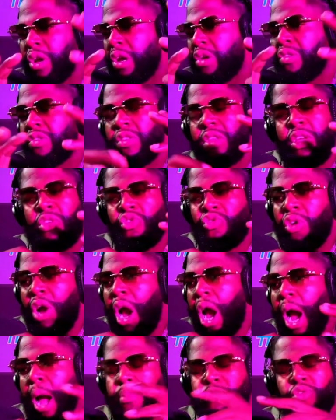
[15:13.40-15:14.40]
objects,
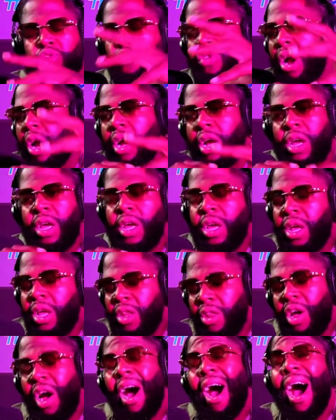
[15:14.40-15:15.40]
they draw
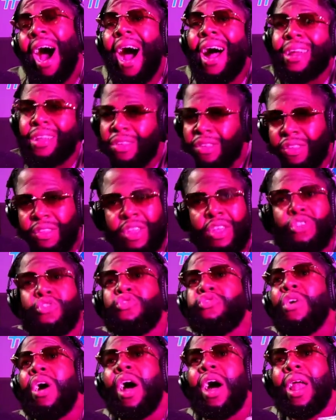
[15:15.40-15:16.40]
abstract. They're
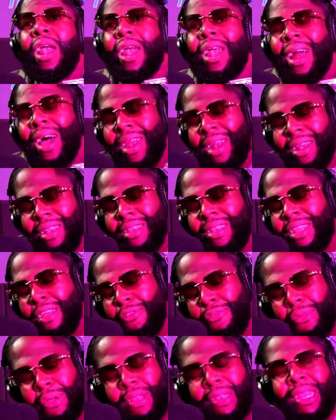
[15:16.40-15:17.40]
artists. They draw a lot
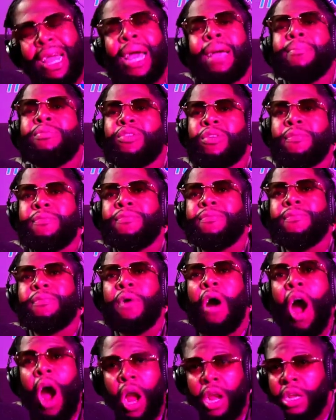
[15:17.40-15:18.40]
of different types
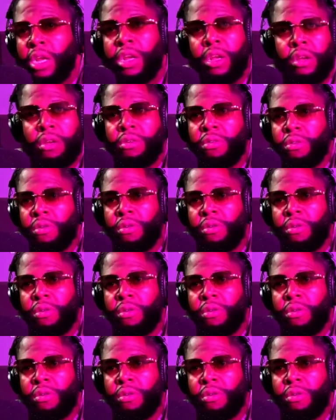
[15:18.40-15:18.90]
of art.